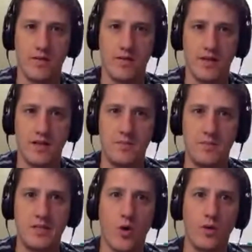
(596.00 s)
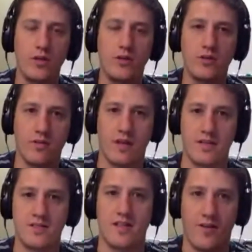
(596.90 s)
right? I mean, knowing
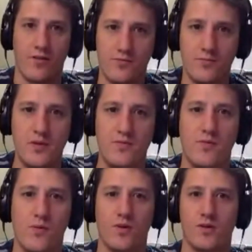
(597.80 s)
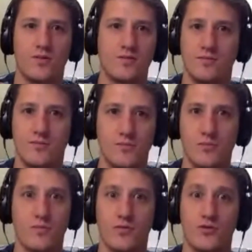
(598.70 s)
thyself before
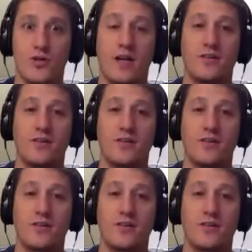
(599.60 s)
trying